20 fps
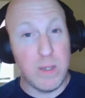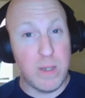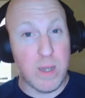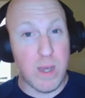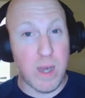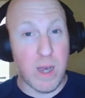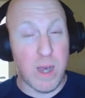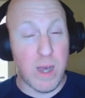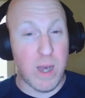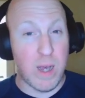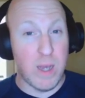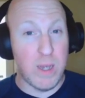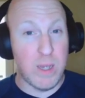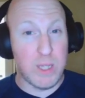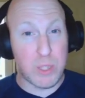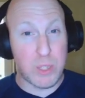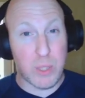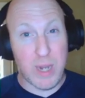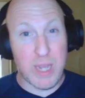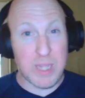
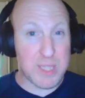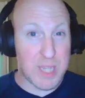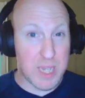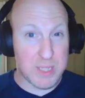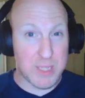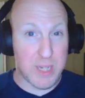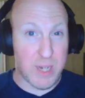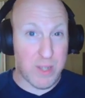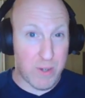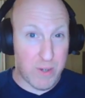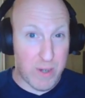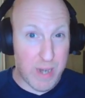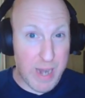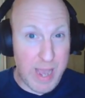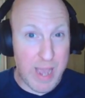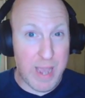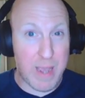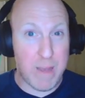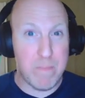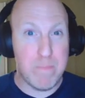Atreus has another
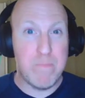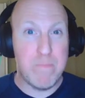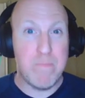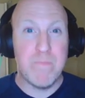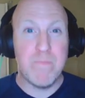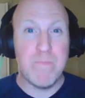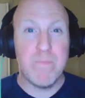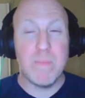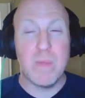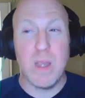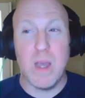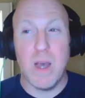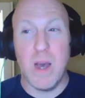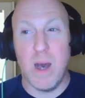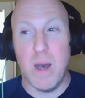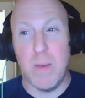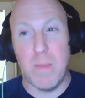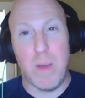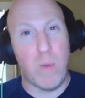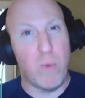name.
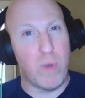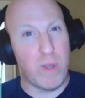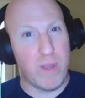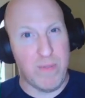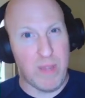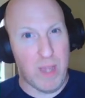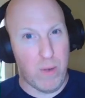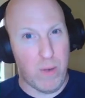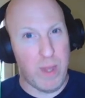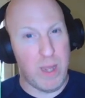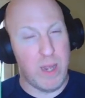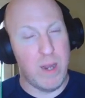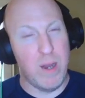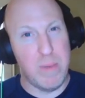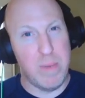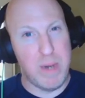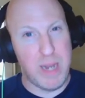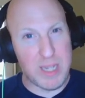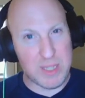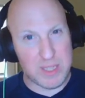I won't give that away
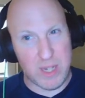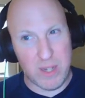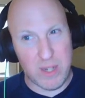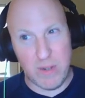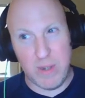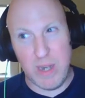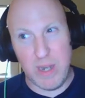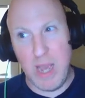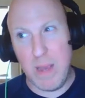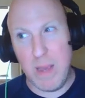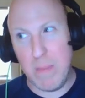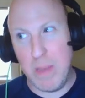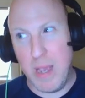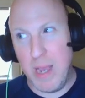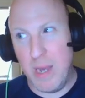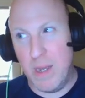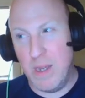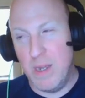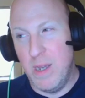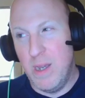here, but he has another name,
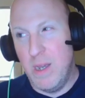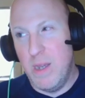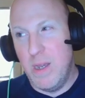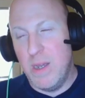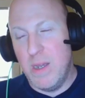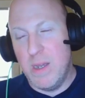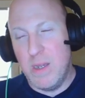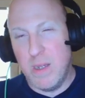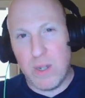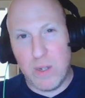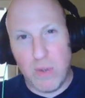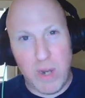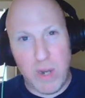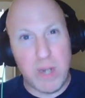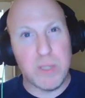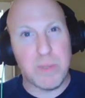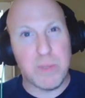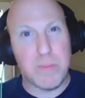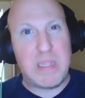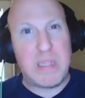and
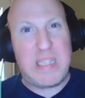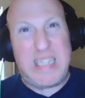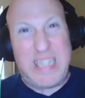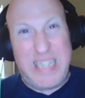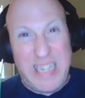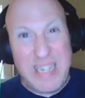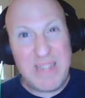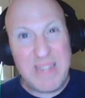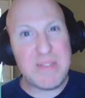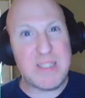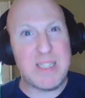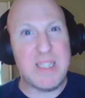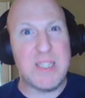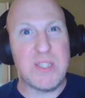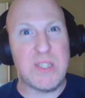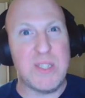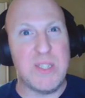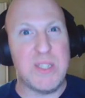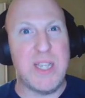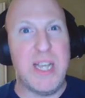Kratos believes
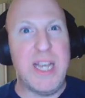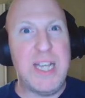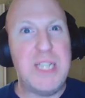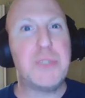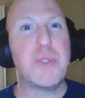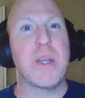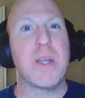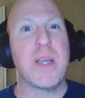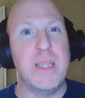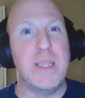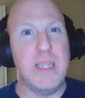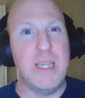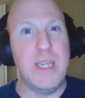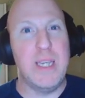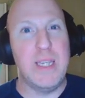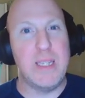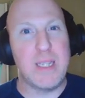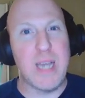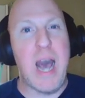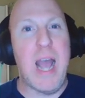this is
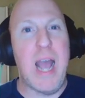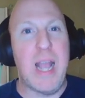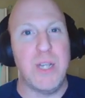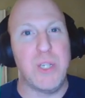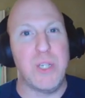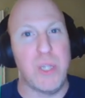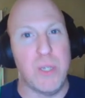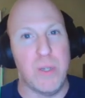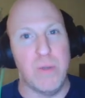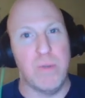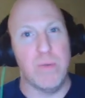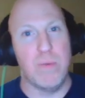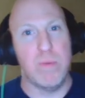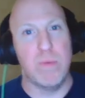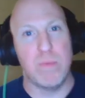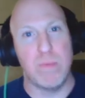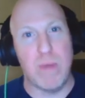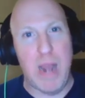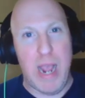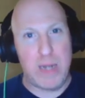intricately tied to
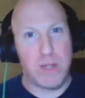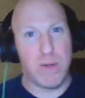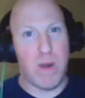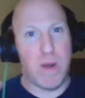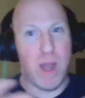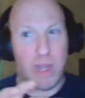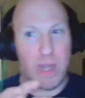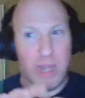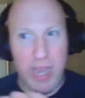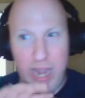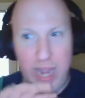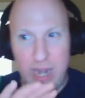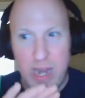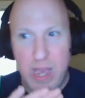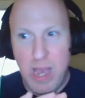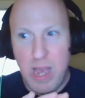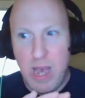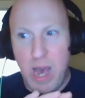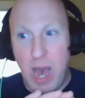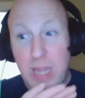Ragnarok. And
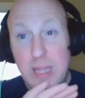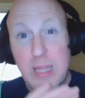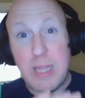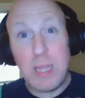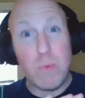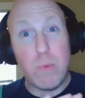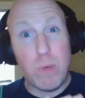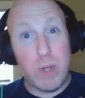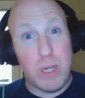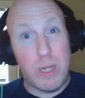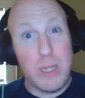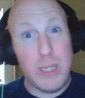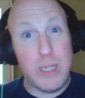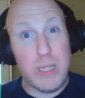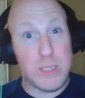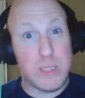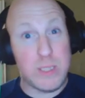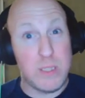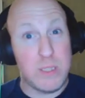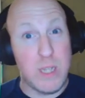I think what it
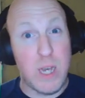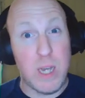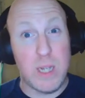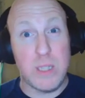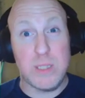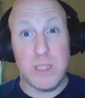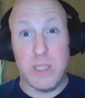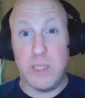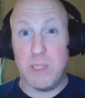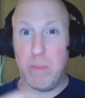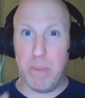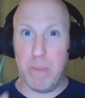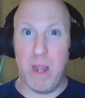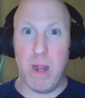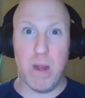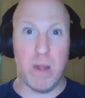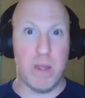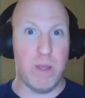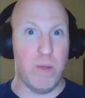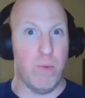is honestly, as a
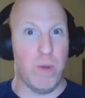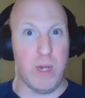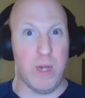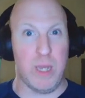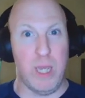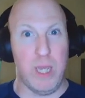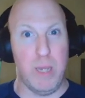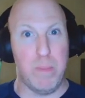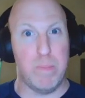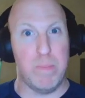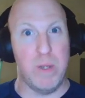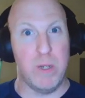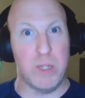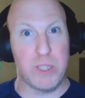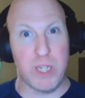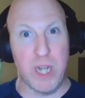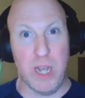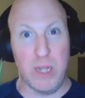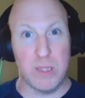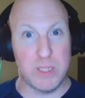parent, you want to keep your
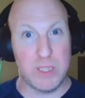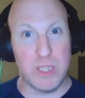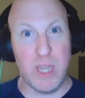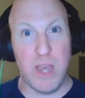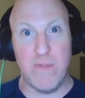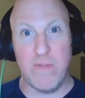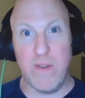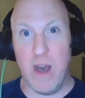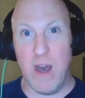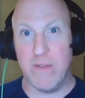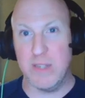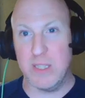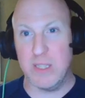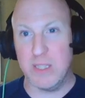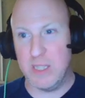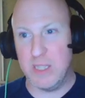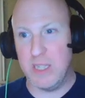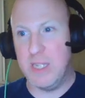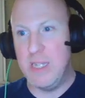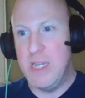child safe,
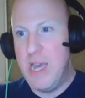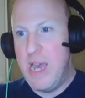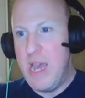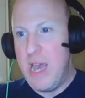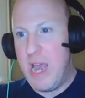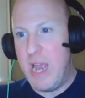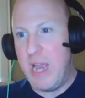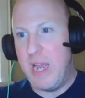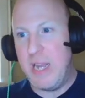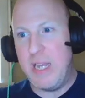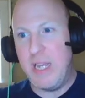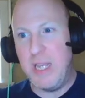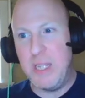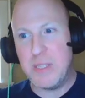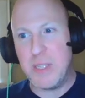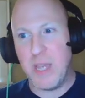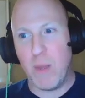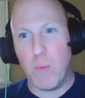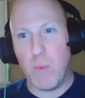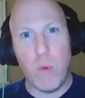obviously. And
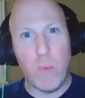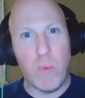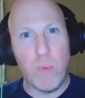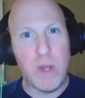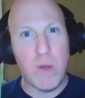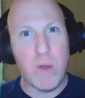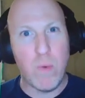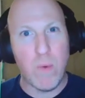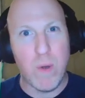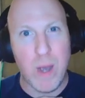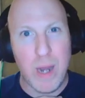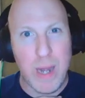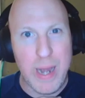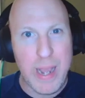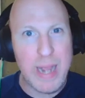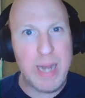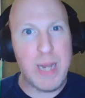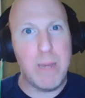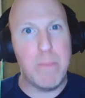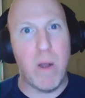he's like, well, we don't want
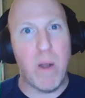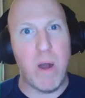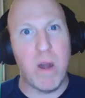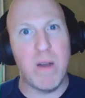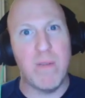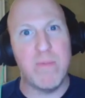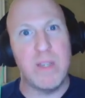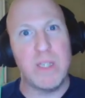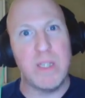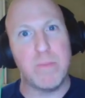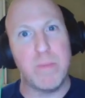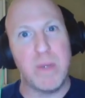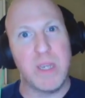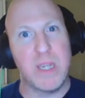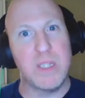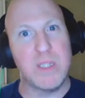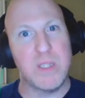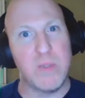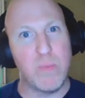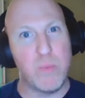any part of this,
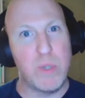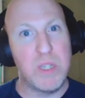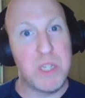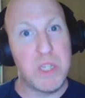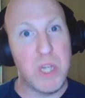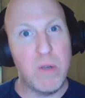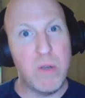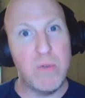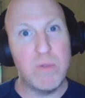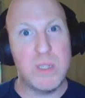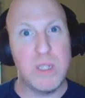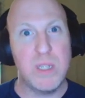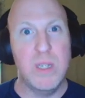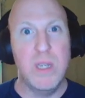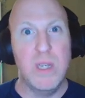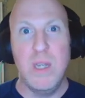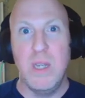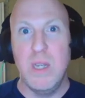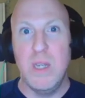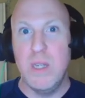because if we don't
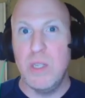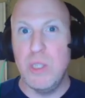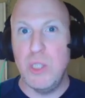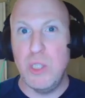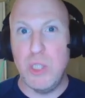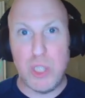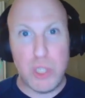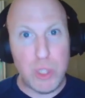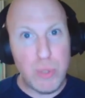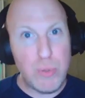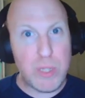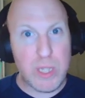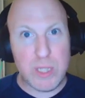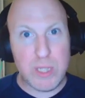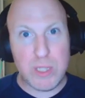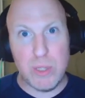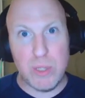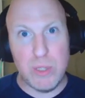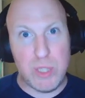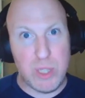do
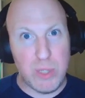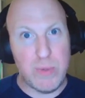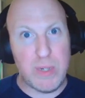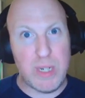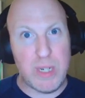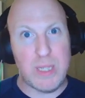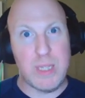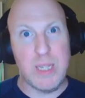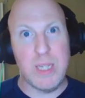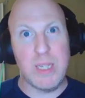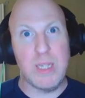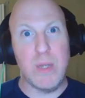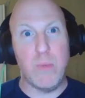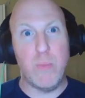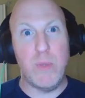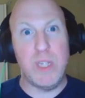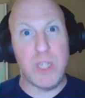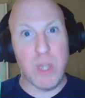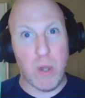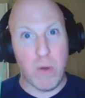this or do anything, then
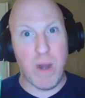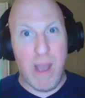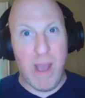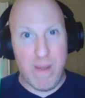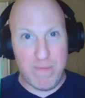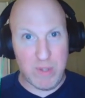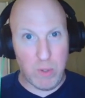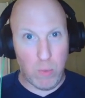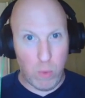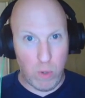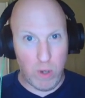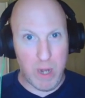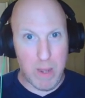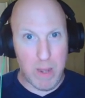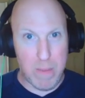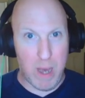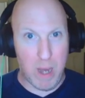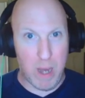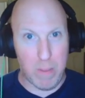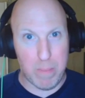we don't have to worry
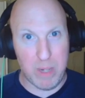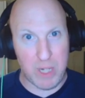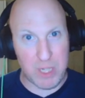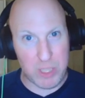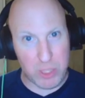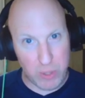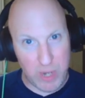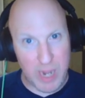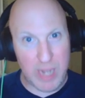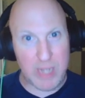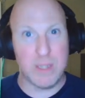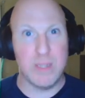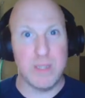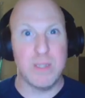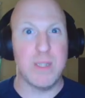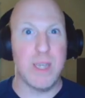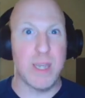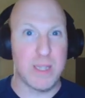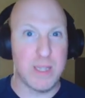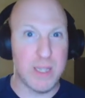about it. But Atreus
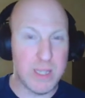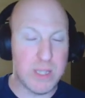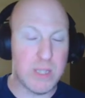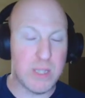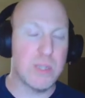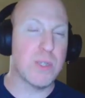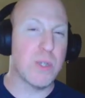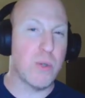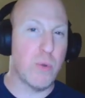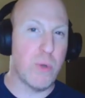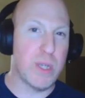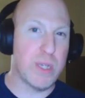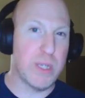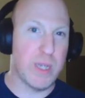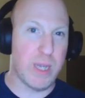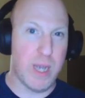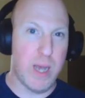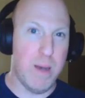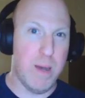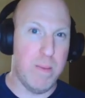is like, this is going to
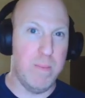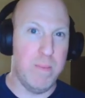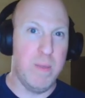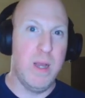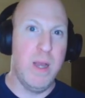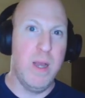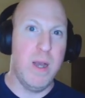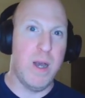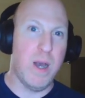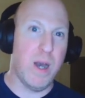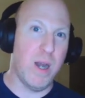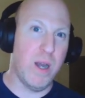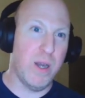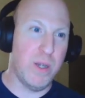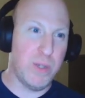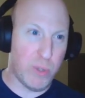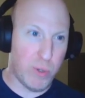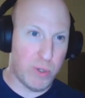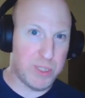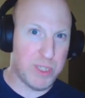come on our
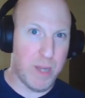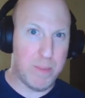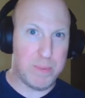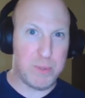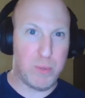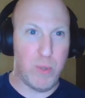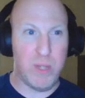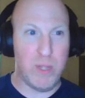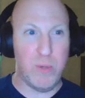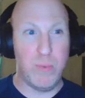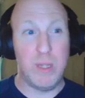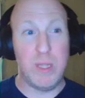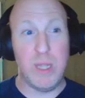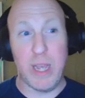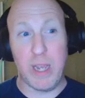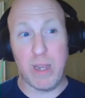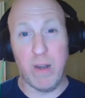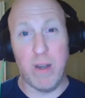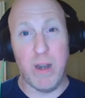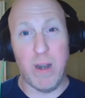doorsteps, whether we
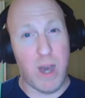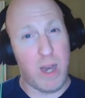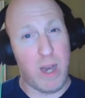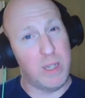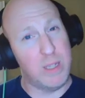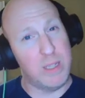like it or not.